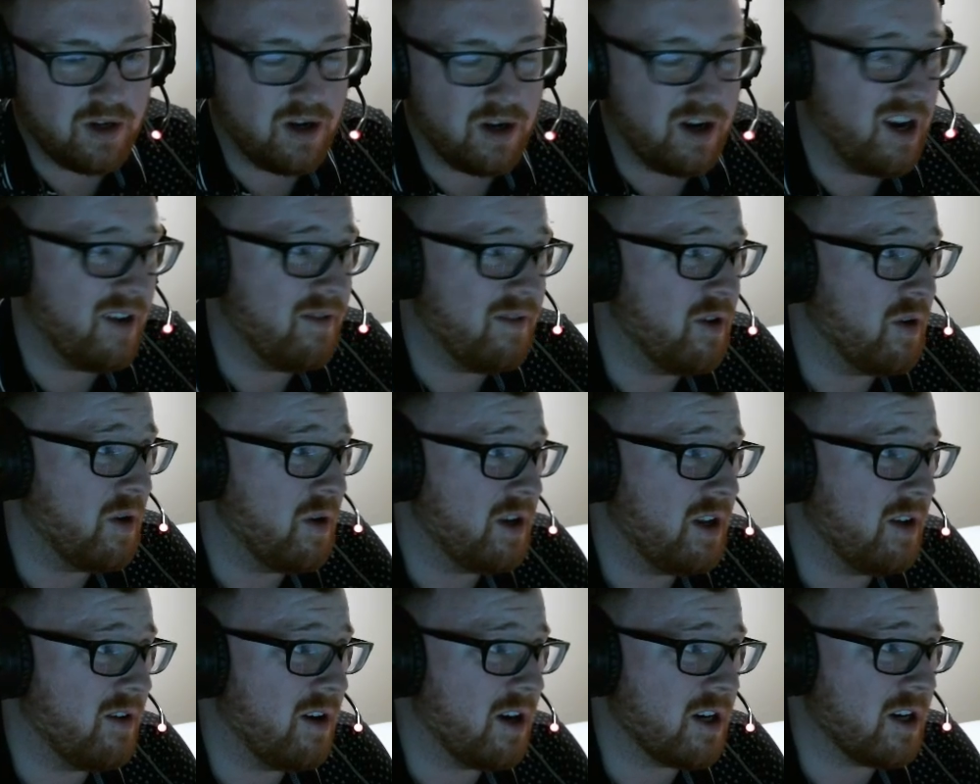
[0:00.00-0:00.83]
I have no
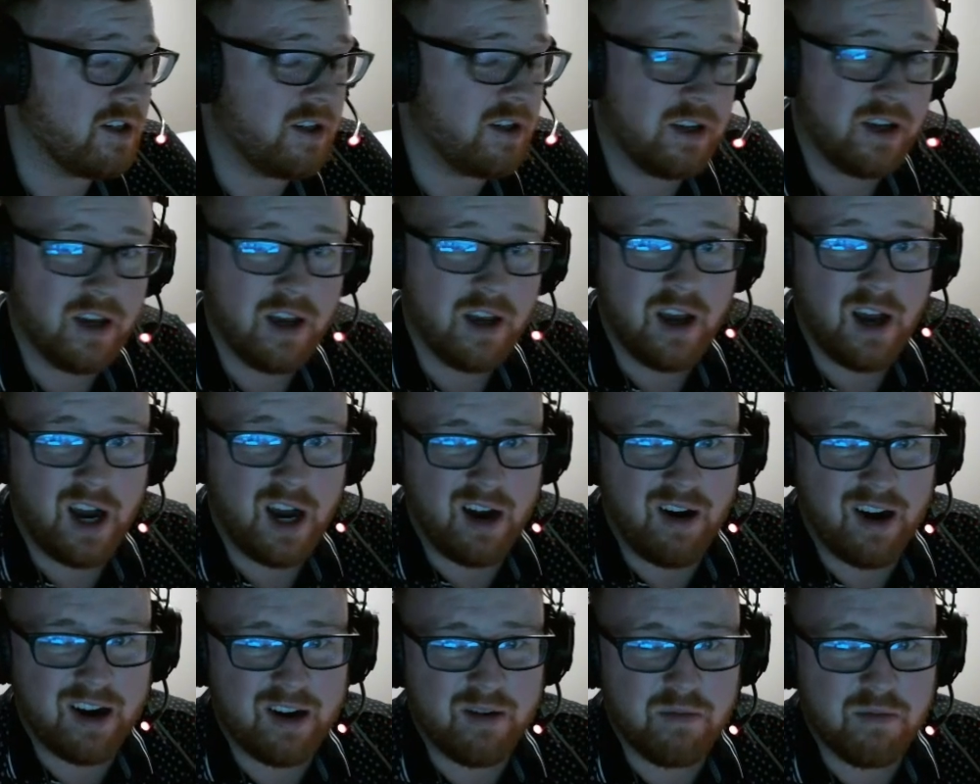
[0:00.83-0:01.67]
idea actually. I
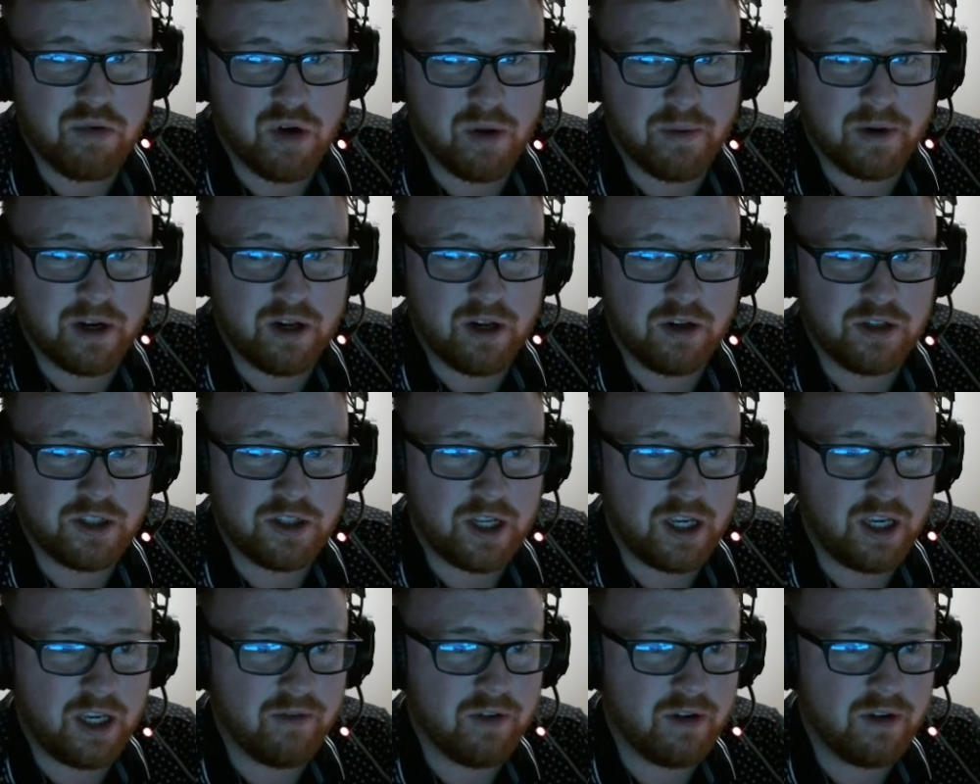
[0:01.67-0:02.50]
reckon probably close to
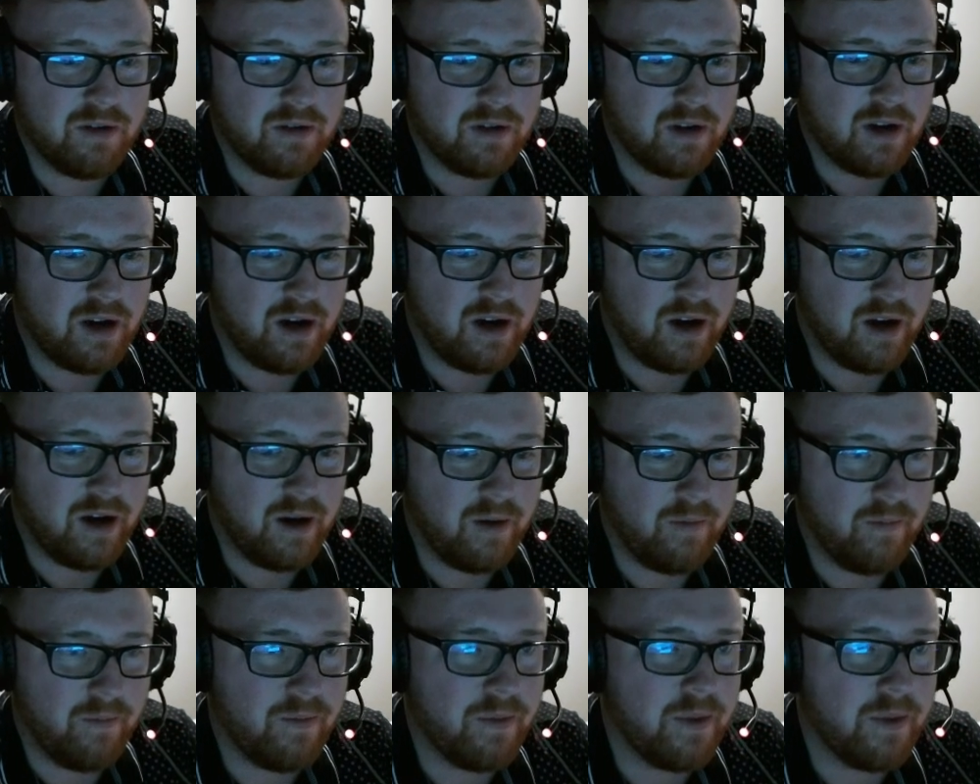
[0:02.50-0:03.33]
even.
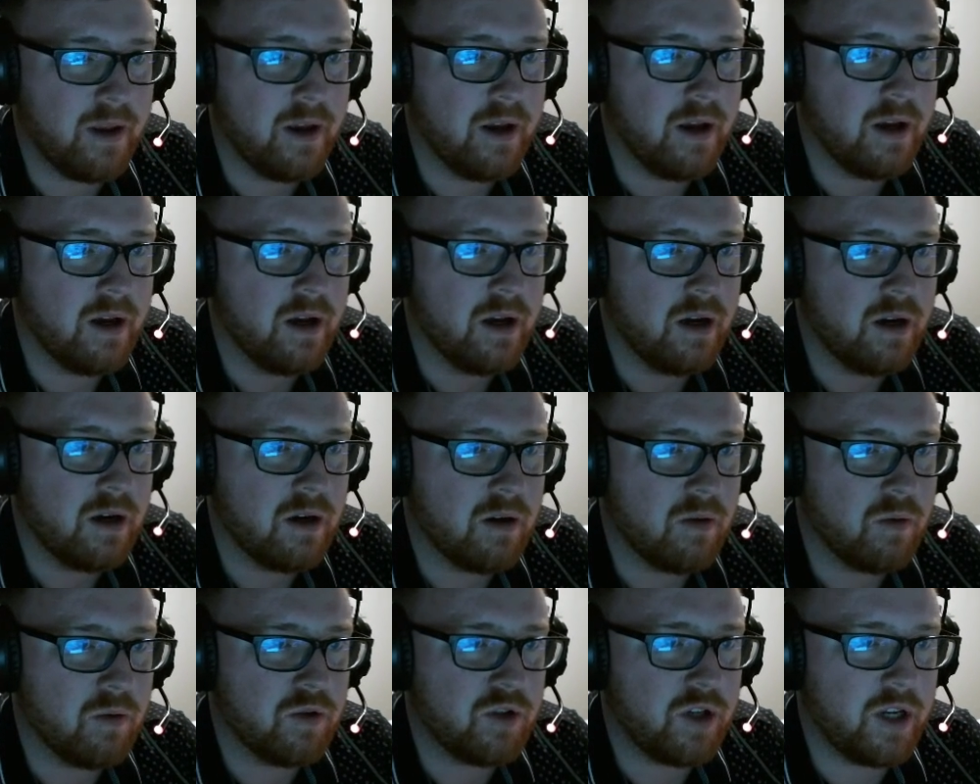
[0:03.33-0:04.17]

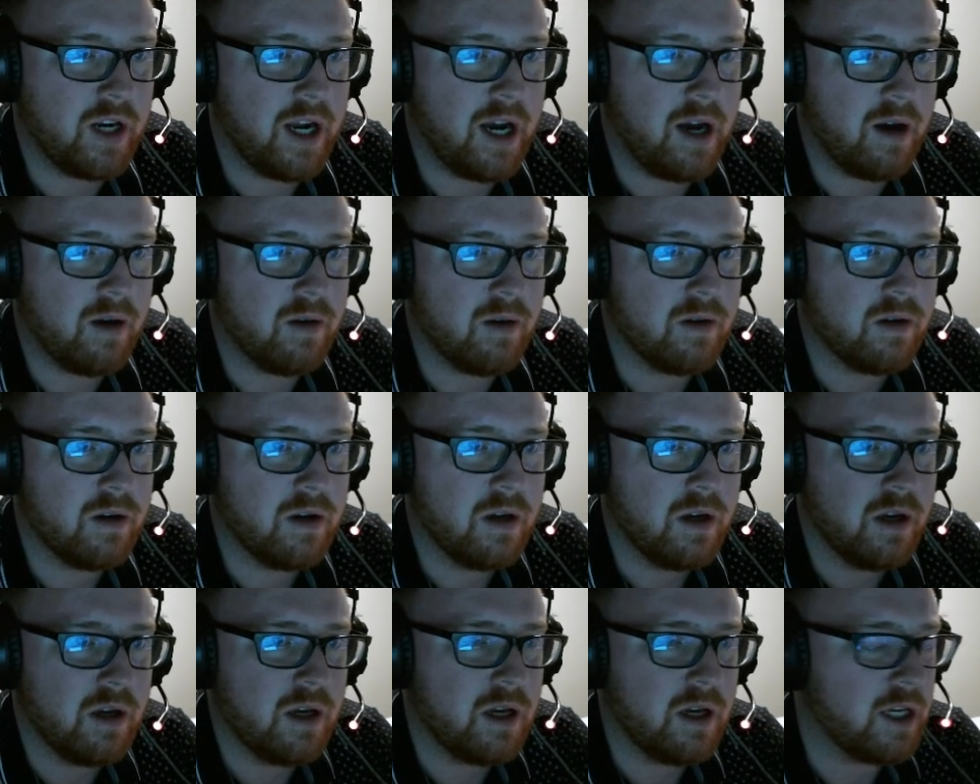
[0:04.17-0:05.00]
We'll sit out,
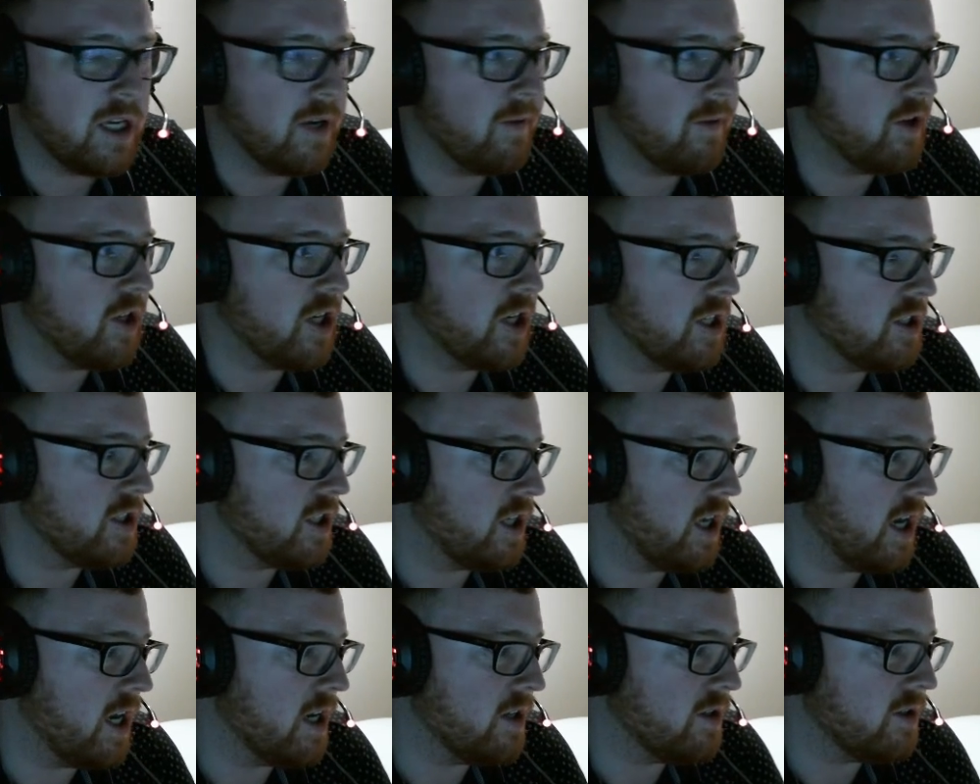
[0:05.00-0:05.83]
give you a chance to
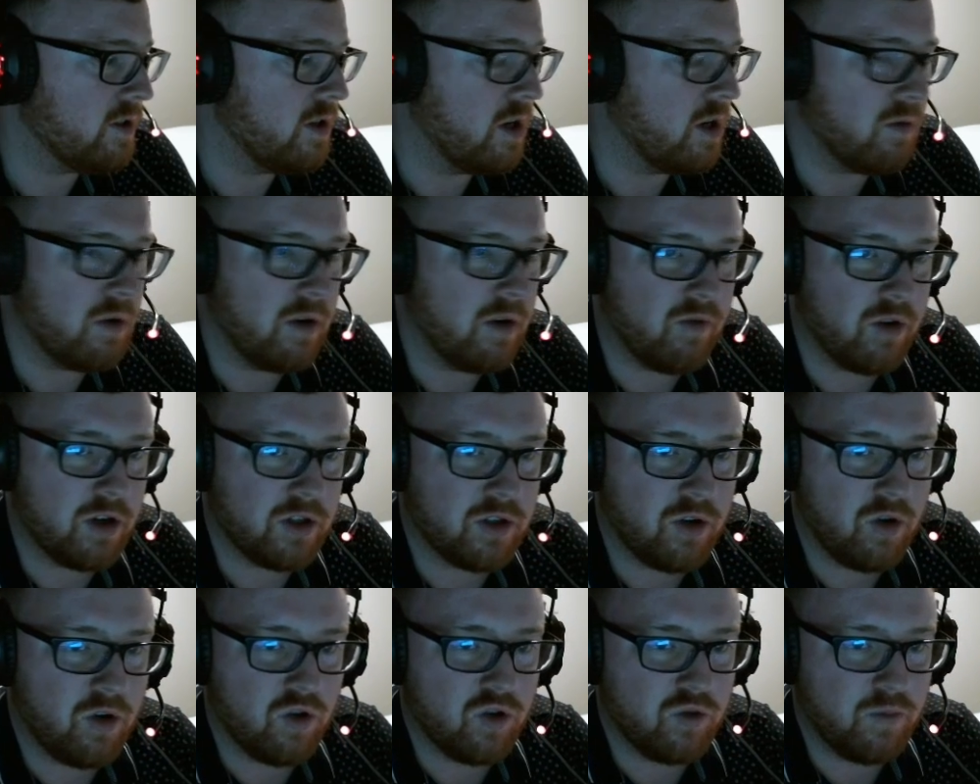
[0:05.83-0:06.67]
guess, and I'll refresh the
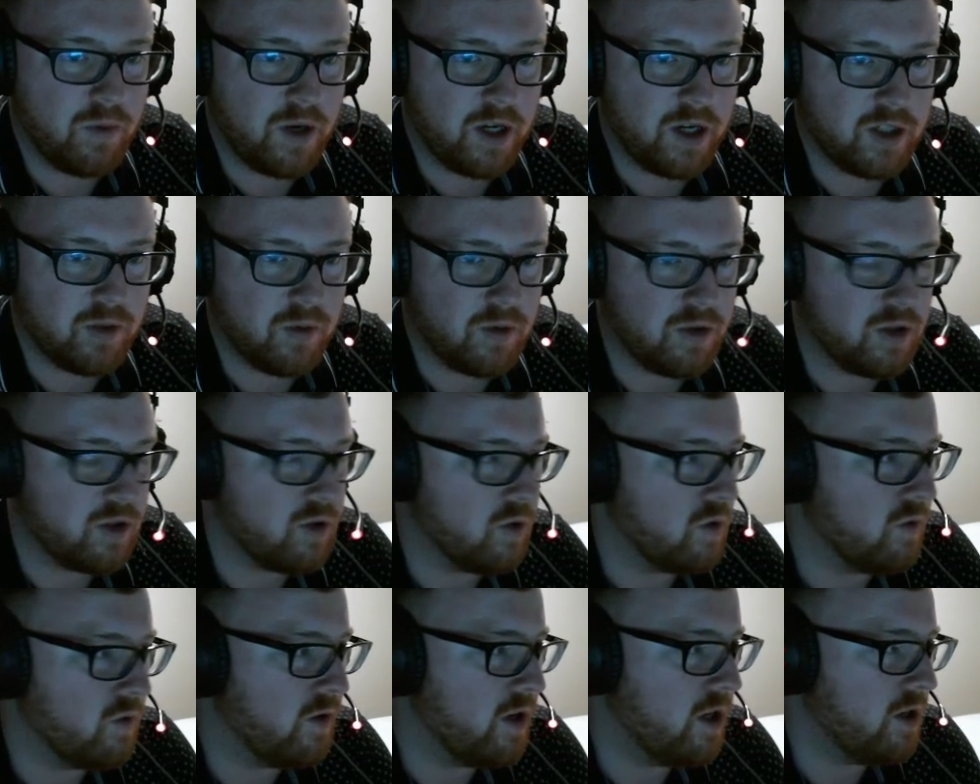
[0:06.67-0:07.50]
holding manager once it's all
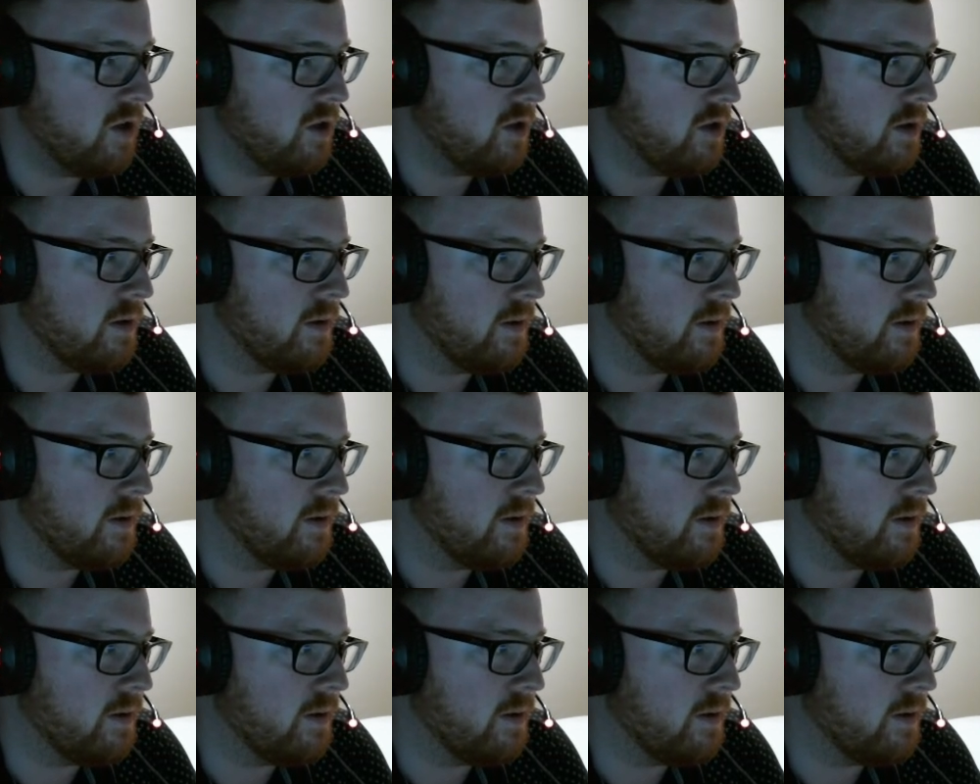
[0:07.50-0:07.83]
finished.